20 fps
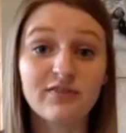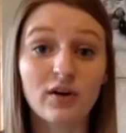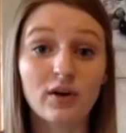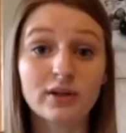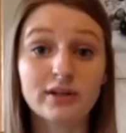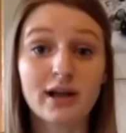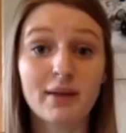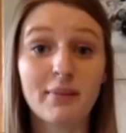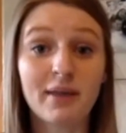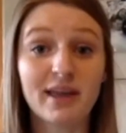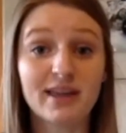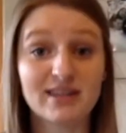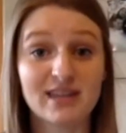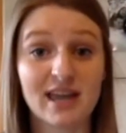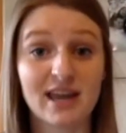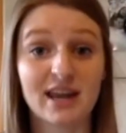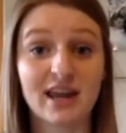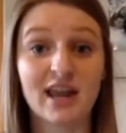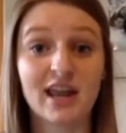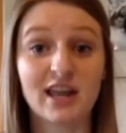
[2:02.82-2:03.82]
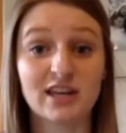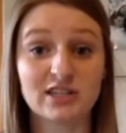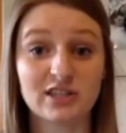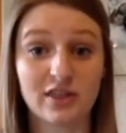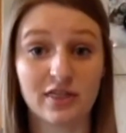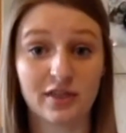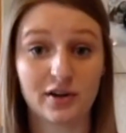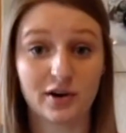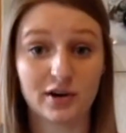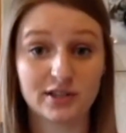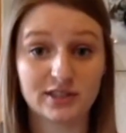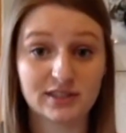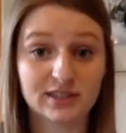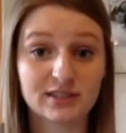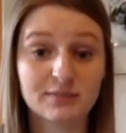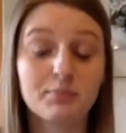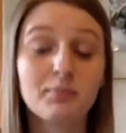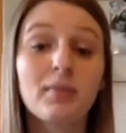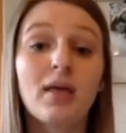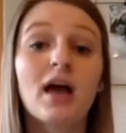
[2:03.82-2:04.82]
fold our bandana into
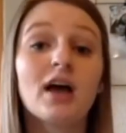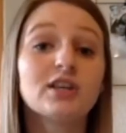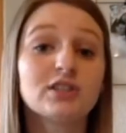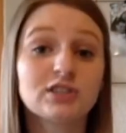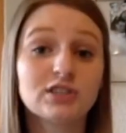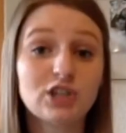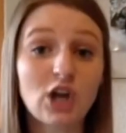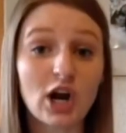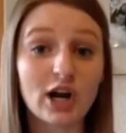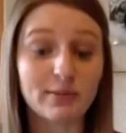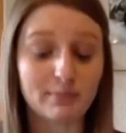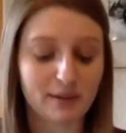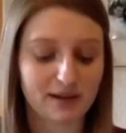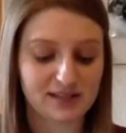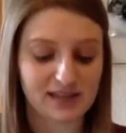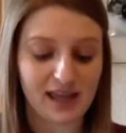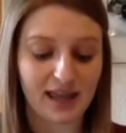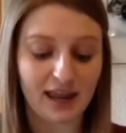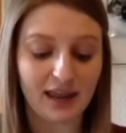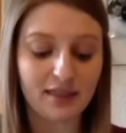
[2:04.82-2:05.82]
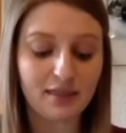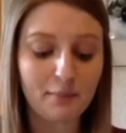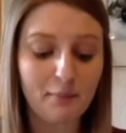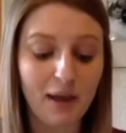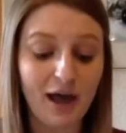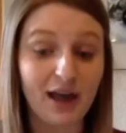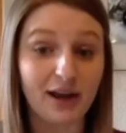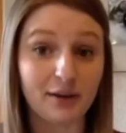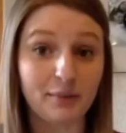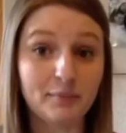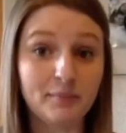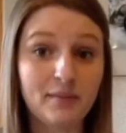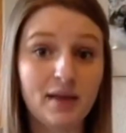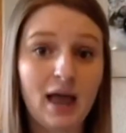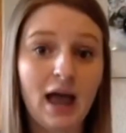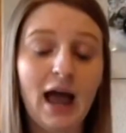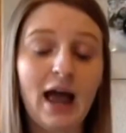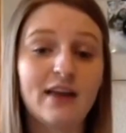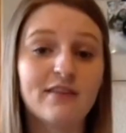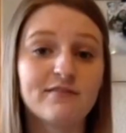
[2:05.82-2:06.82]
thirds. Start by taking the bottom
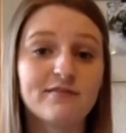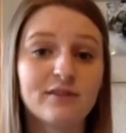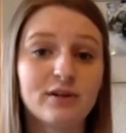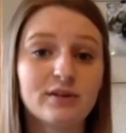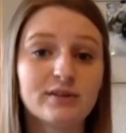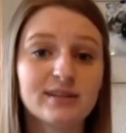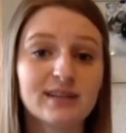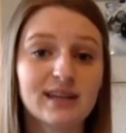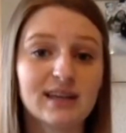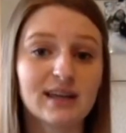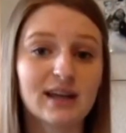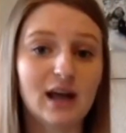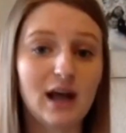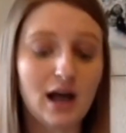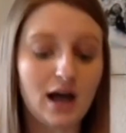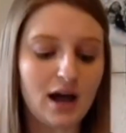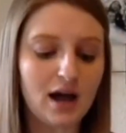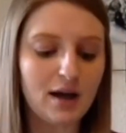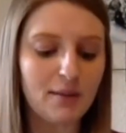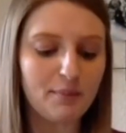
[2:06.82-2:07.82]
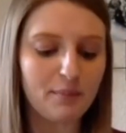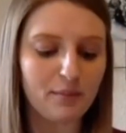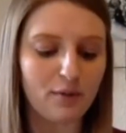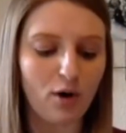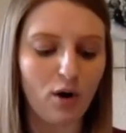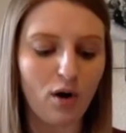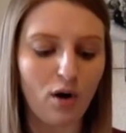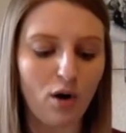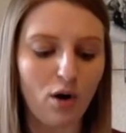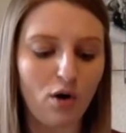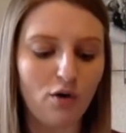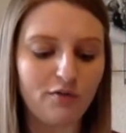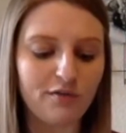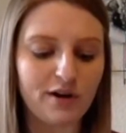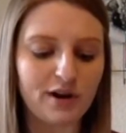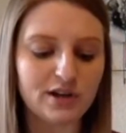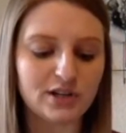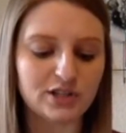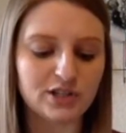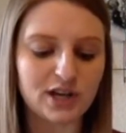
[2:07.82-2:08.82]
and folding it up
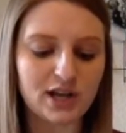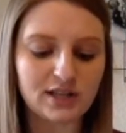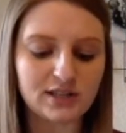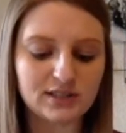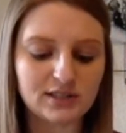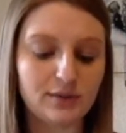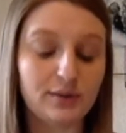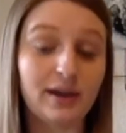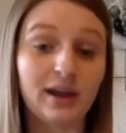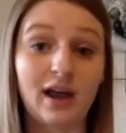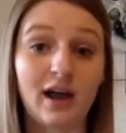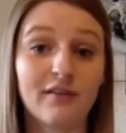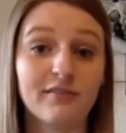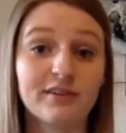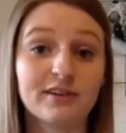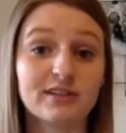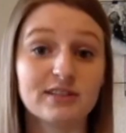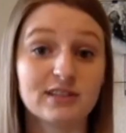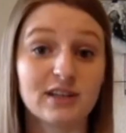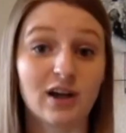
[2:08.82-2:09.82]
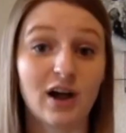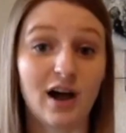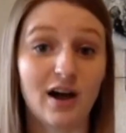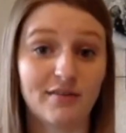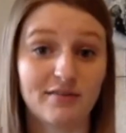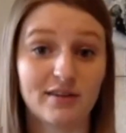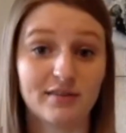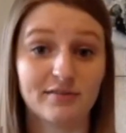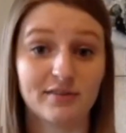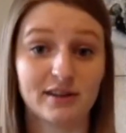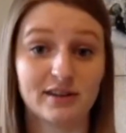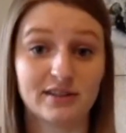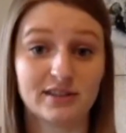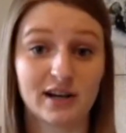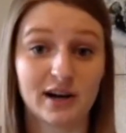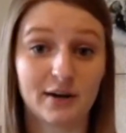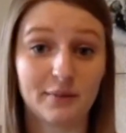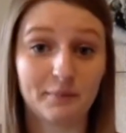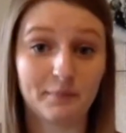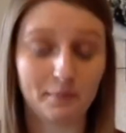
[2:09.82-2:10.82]
over just so it covers the coffee
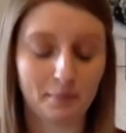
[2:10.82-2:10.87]
filter.